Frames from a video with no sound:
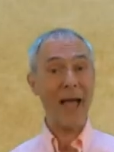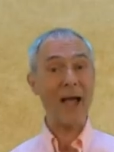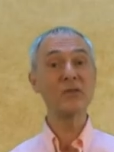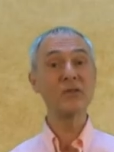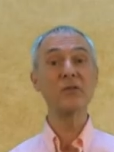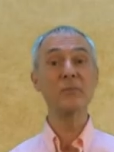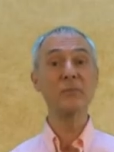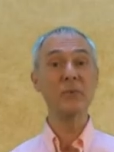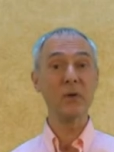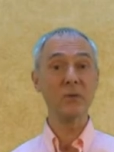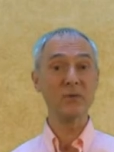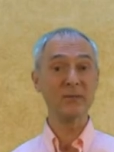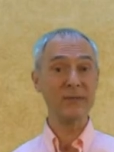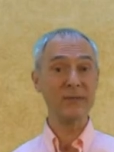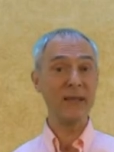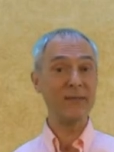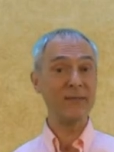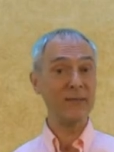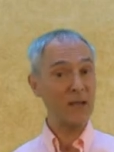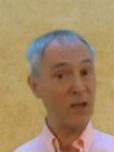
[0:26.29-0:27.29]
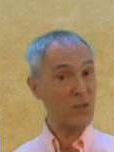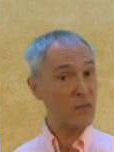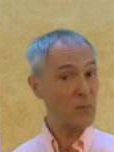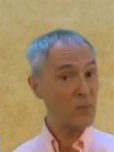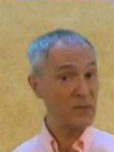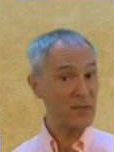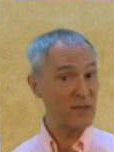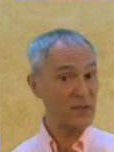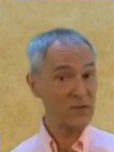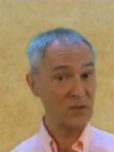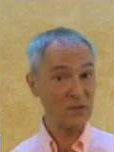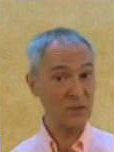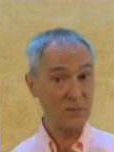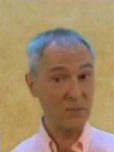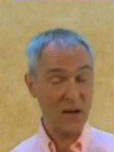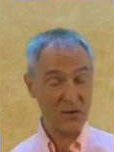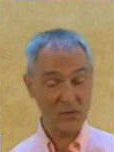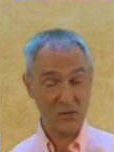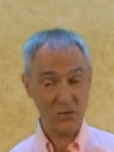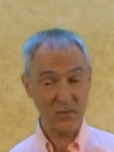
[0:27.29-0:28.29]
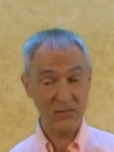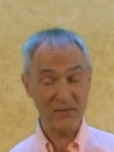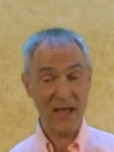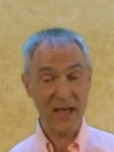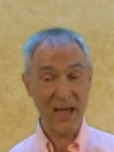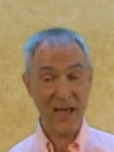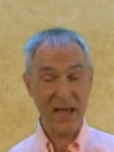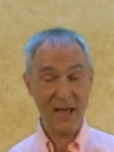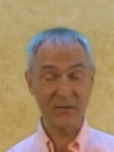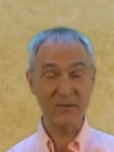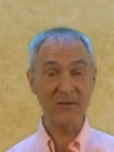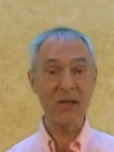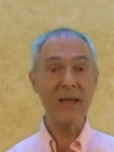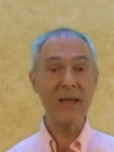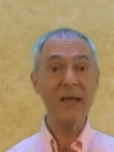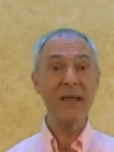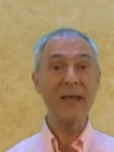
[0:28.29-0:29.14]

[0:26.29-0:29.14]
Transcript: attributes that the other medicinal mushrooms has.